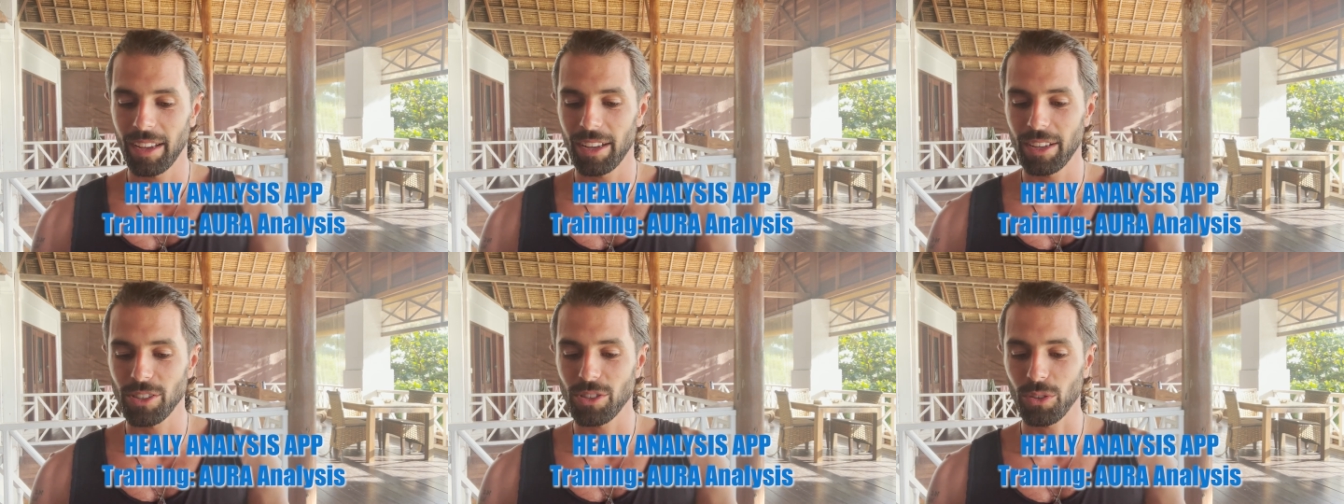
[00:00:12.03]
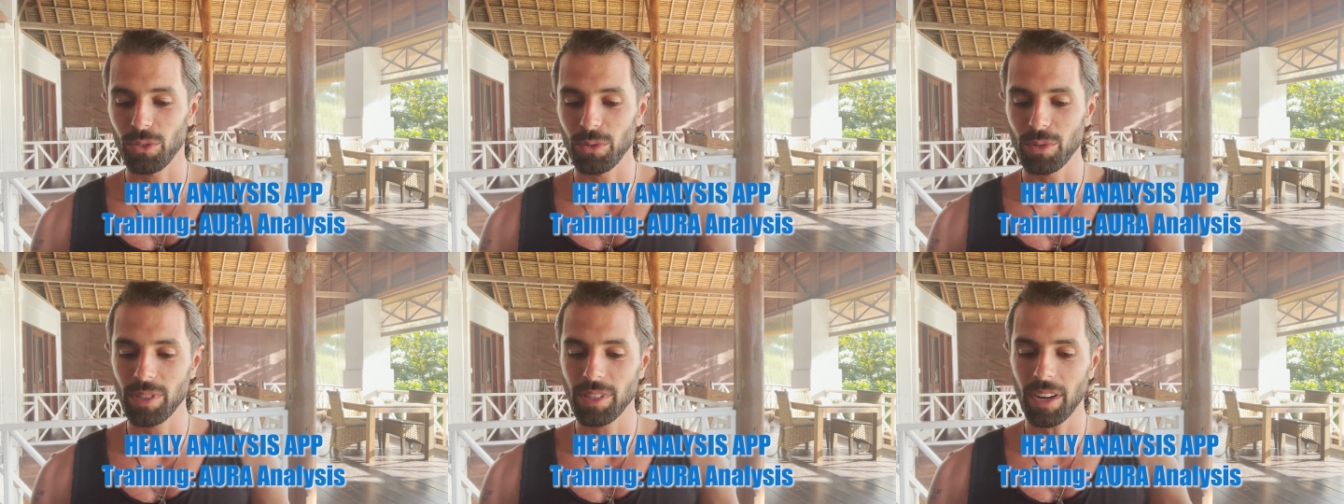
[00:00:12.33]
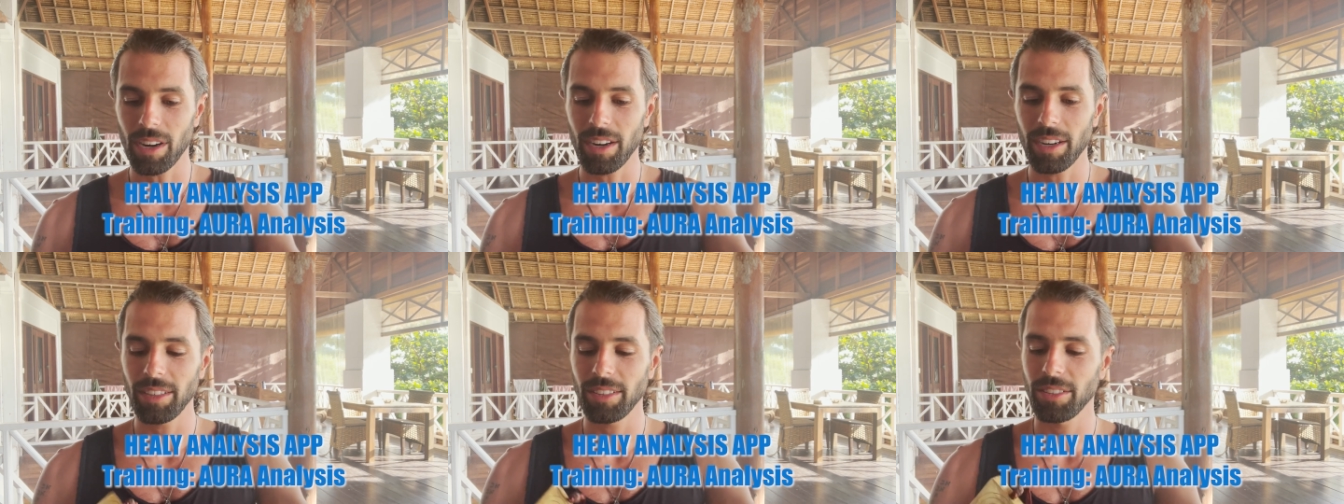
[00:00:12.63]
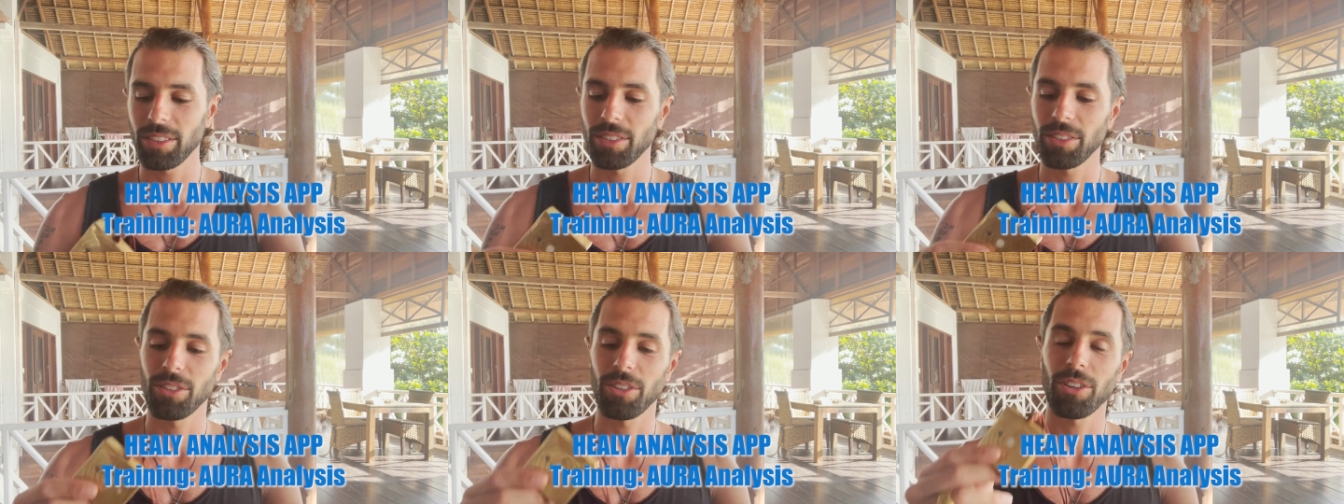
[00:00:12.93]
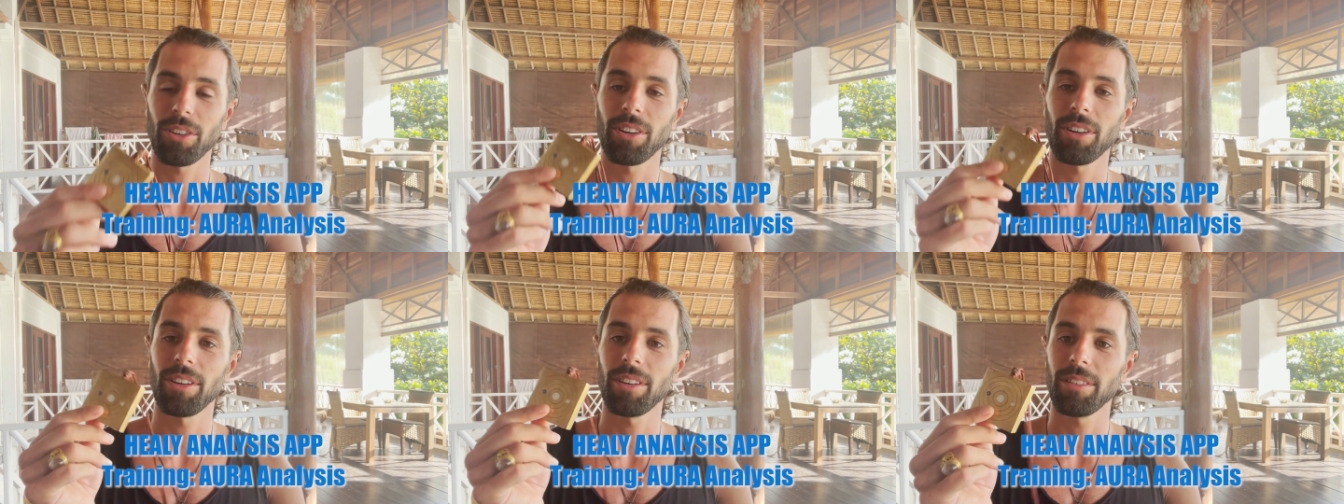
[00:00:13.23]
So to start, you're
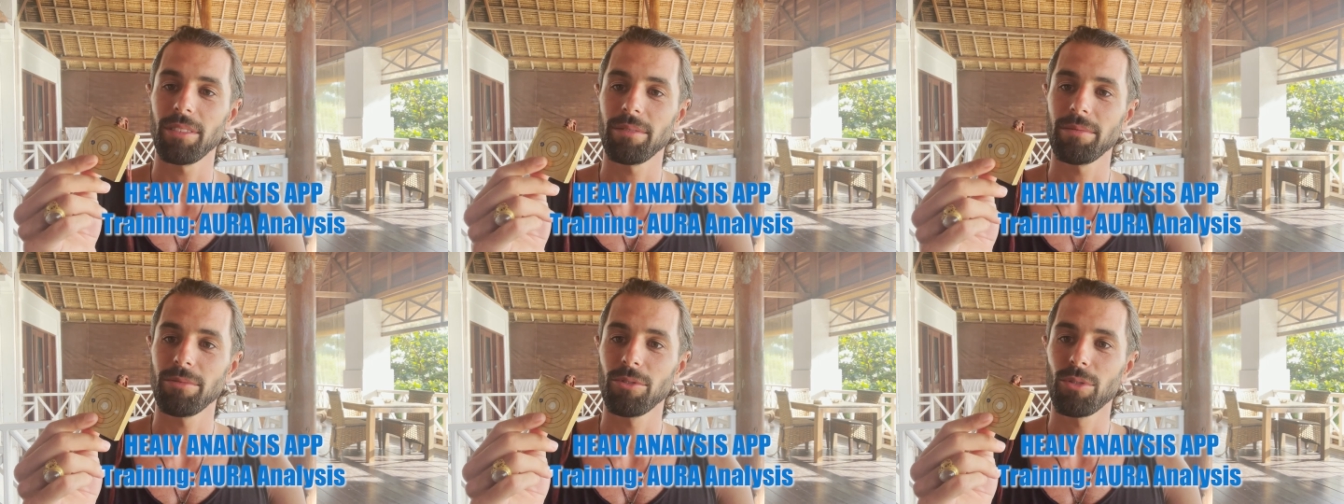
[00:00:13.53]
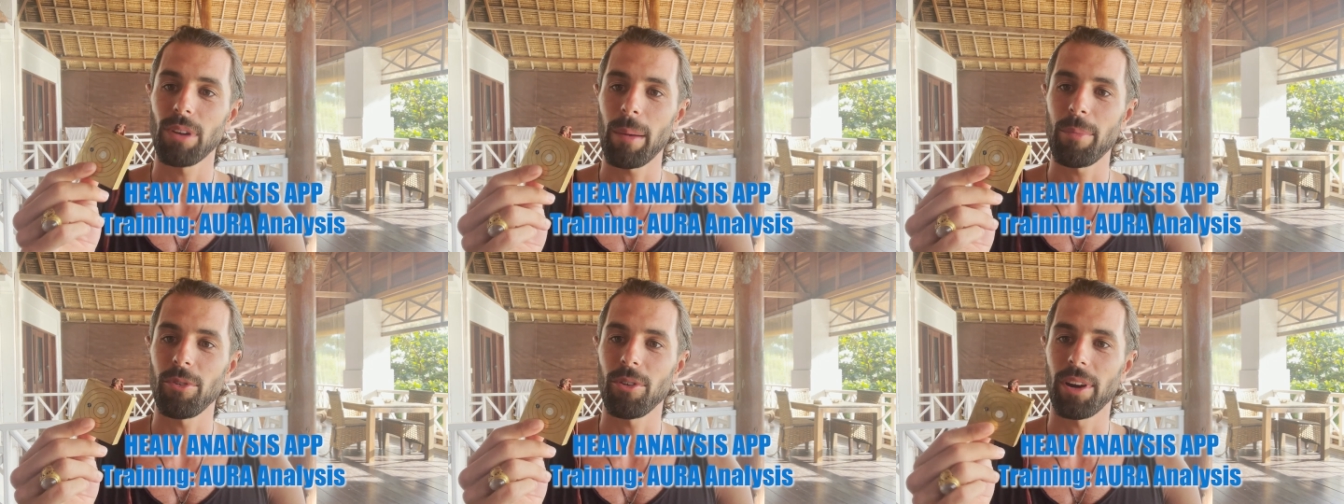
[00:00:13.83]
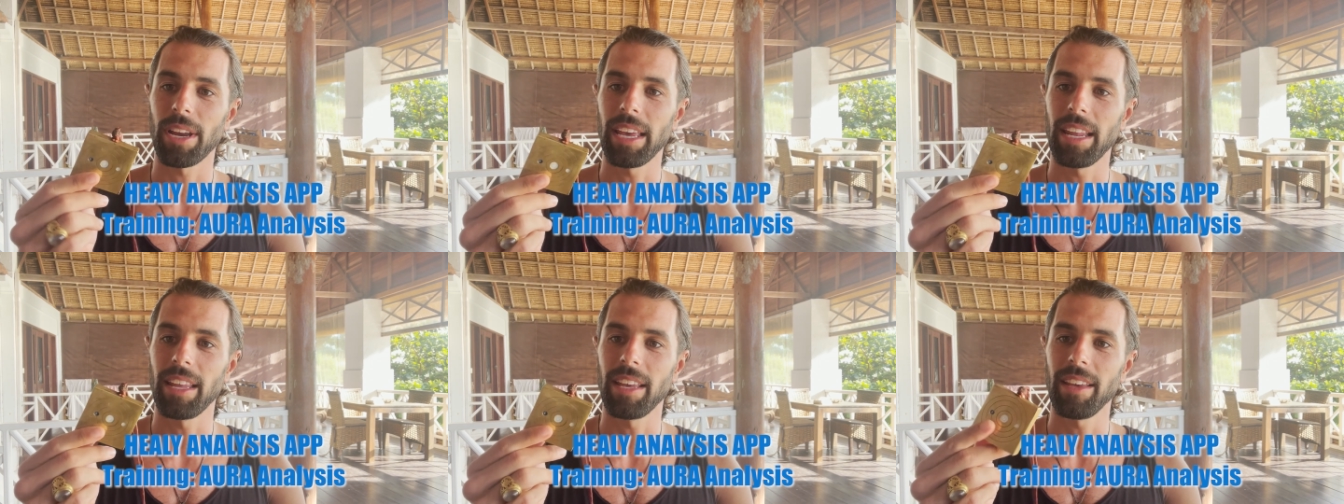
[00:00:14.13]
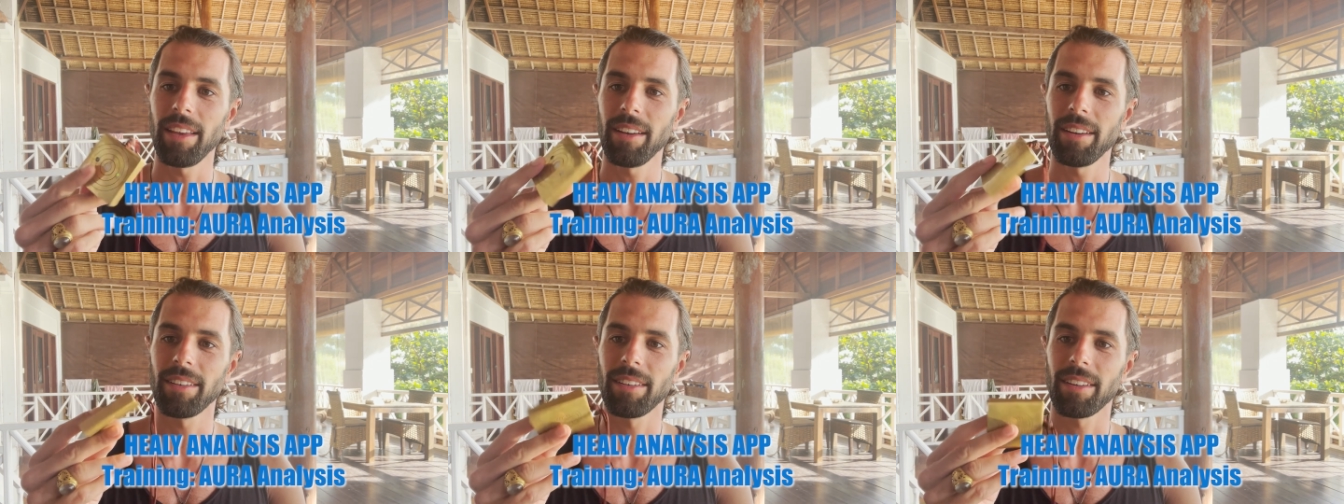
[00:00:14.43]
gonna grab your Healy,